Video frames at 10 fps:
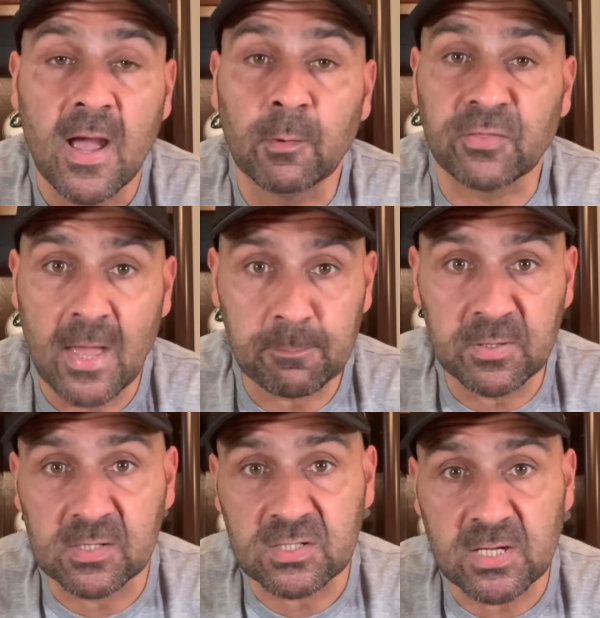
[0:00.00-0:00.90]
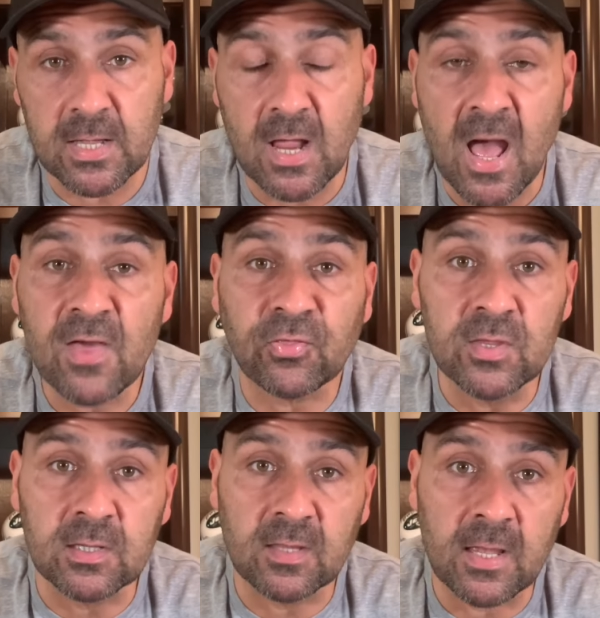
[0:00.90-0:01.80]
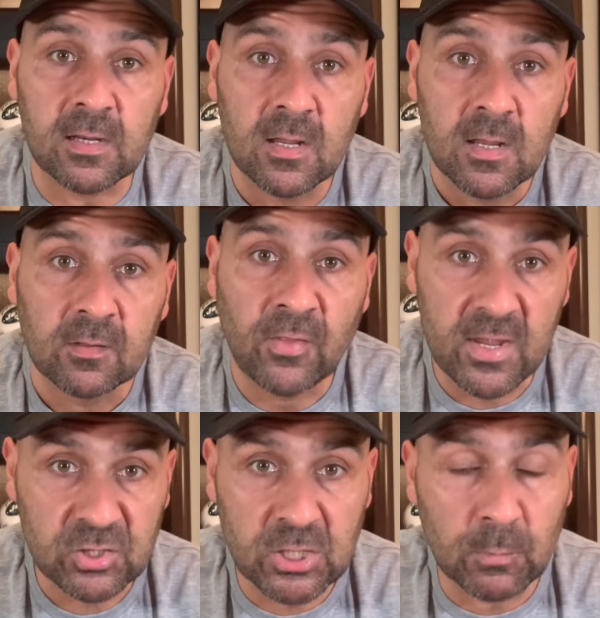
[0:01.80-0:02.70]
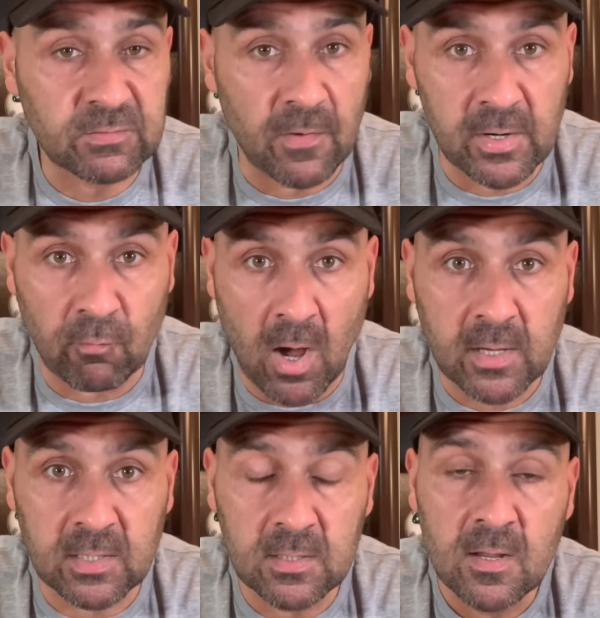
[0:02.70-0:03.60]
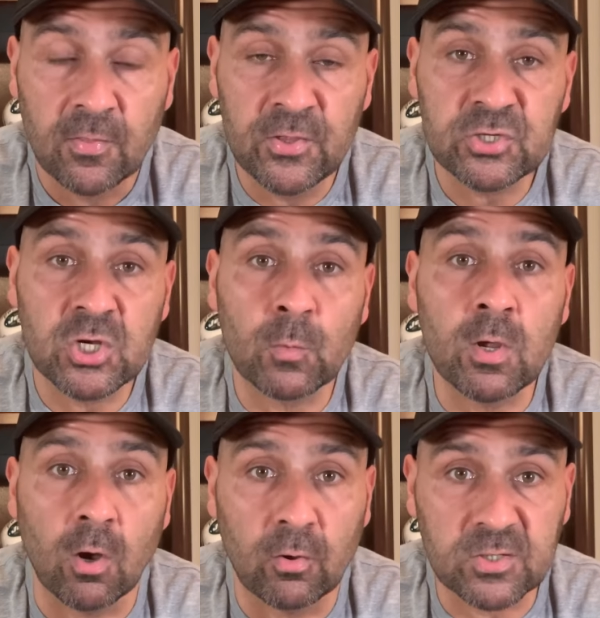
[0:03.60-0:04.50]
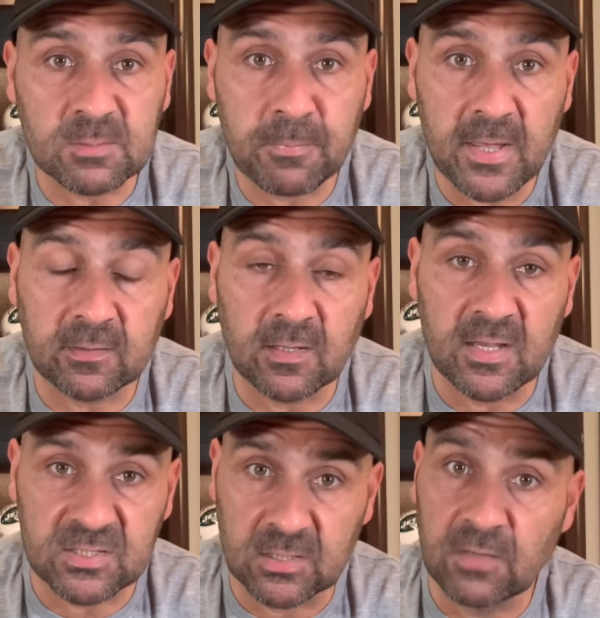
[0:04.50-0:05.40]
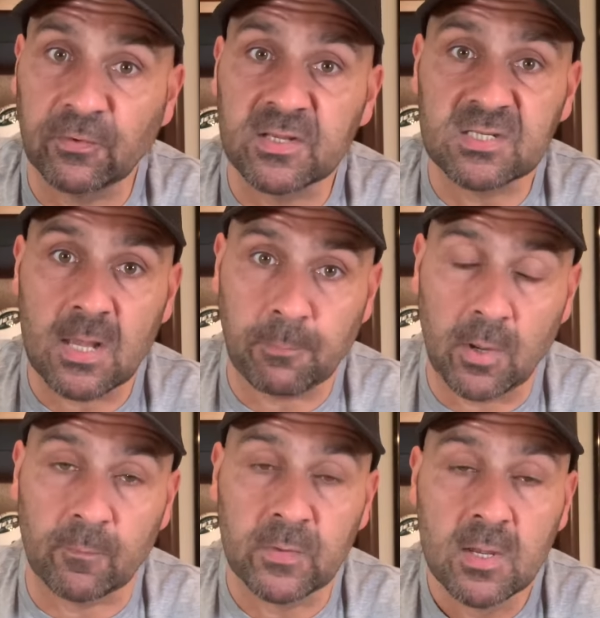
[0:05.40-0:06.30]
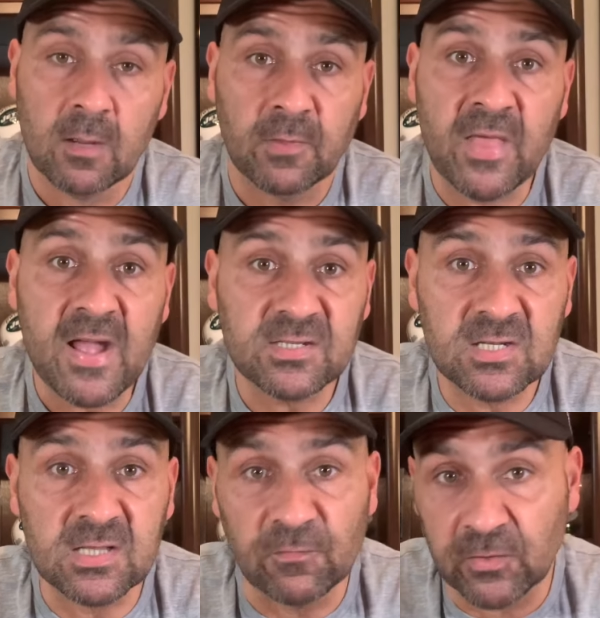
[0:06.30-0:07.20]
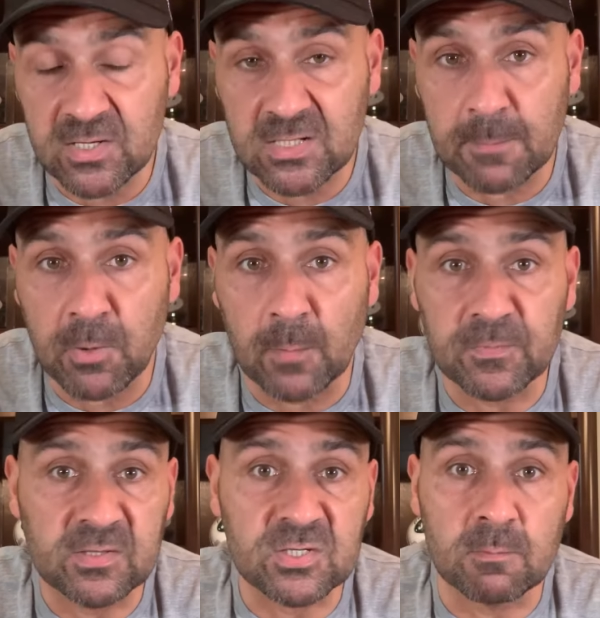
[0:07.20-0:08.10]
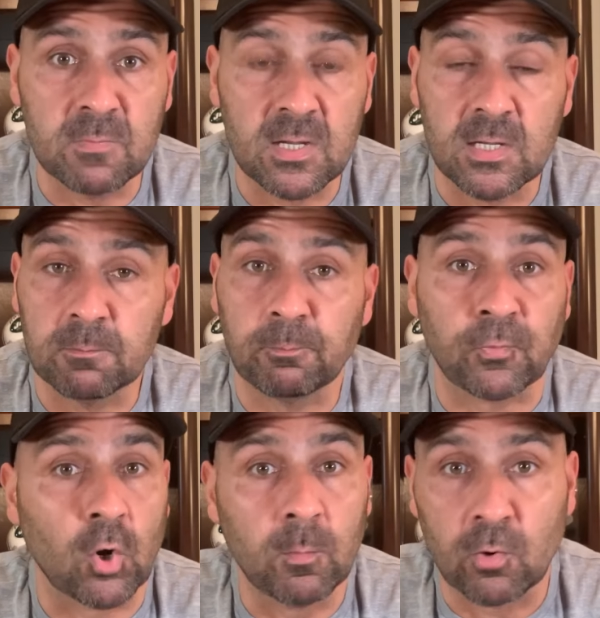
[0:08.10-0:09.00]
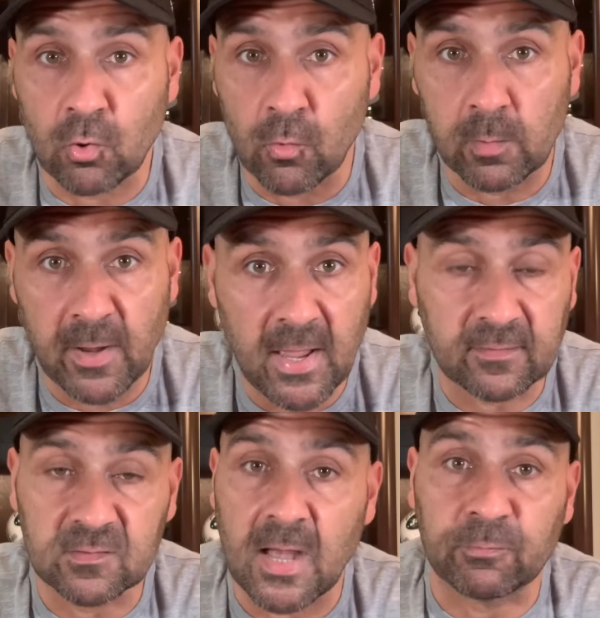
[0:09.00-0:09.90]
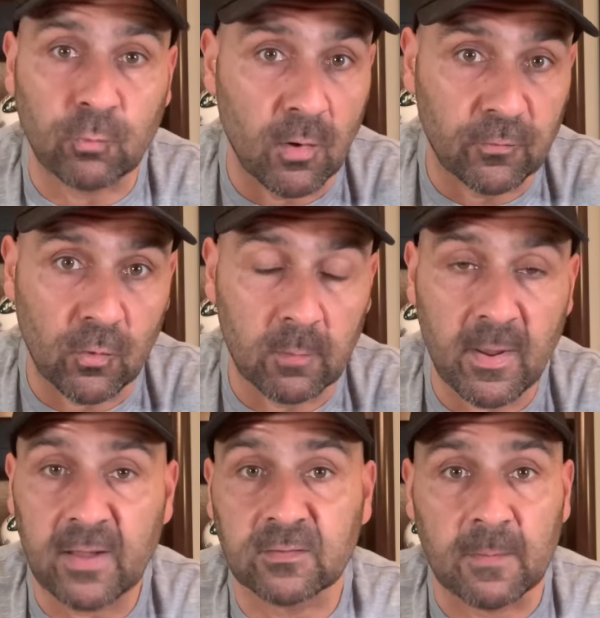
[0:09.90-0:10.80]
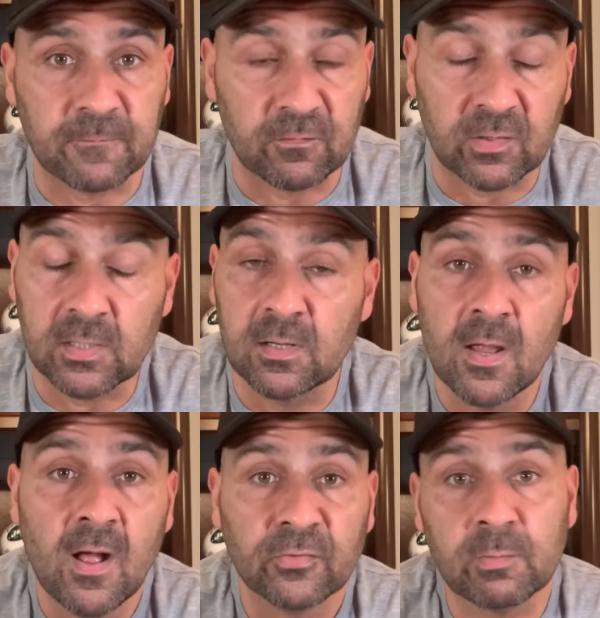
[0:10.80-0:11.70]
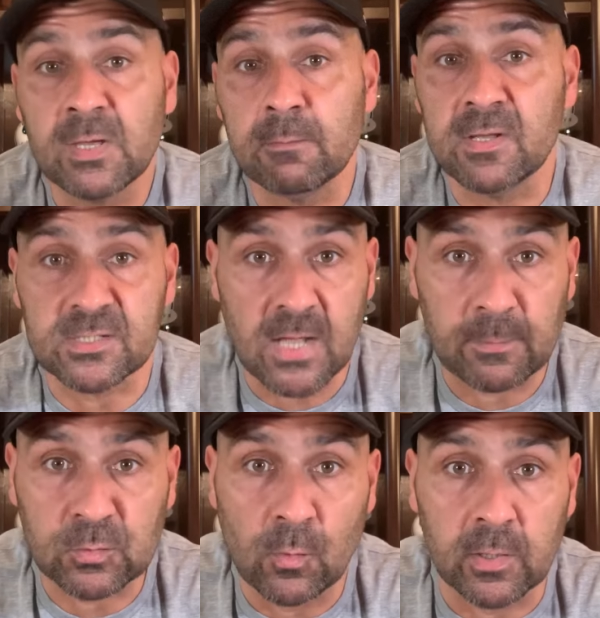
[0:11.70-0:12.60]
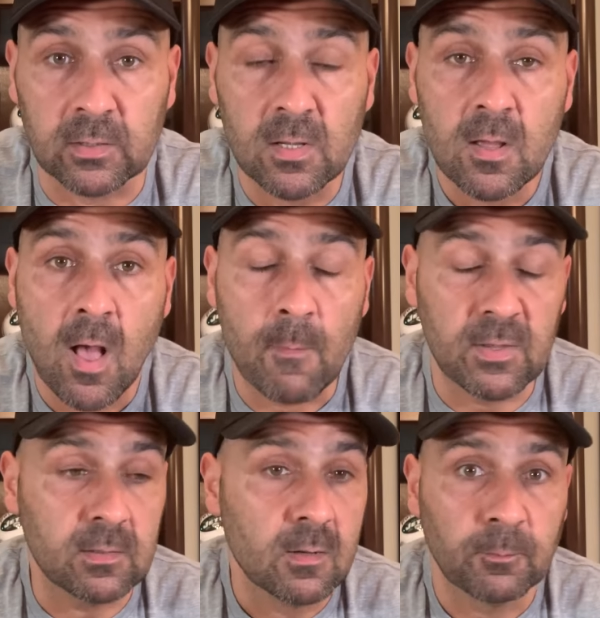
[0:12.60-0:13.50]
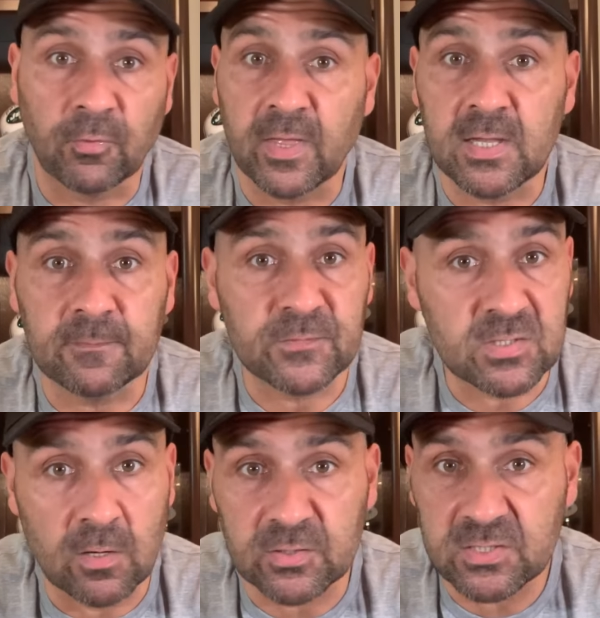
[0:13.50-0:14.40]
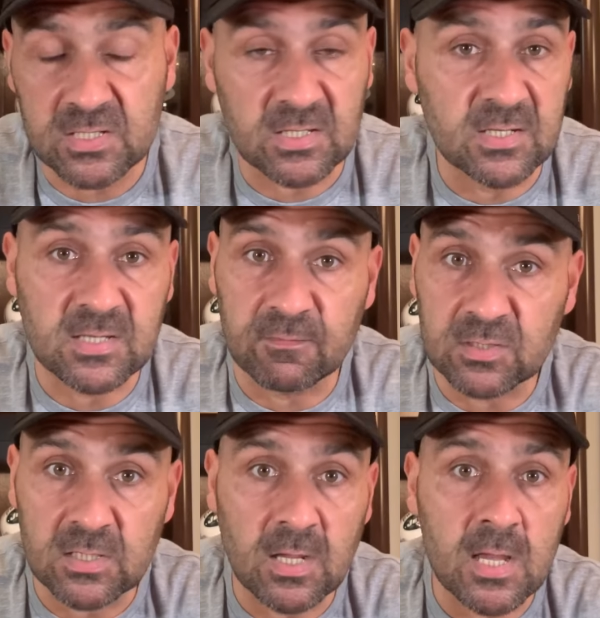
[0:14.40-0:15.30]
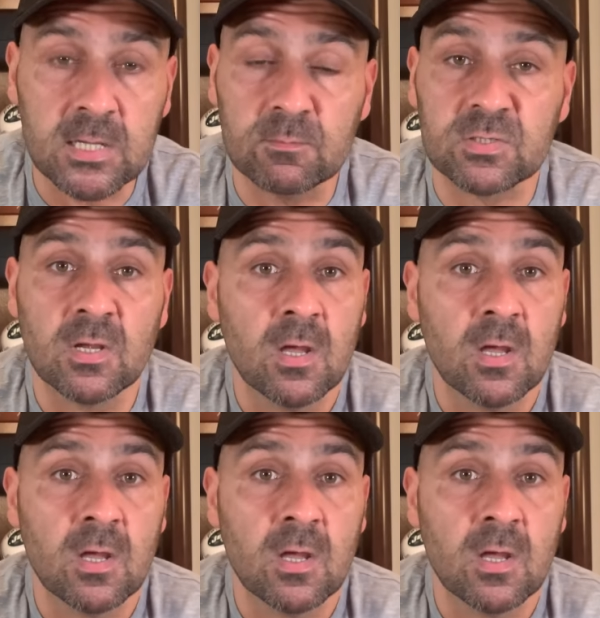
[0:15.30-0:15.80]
With that being said, I think that last year was very rocky. This year we all expect a significant step up. And that significant step up doesn't mean Pro Bowl quarterback, top 12 quarterback, top 15. To me, it means top 20. I mean, play, you know, 16, 17 games.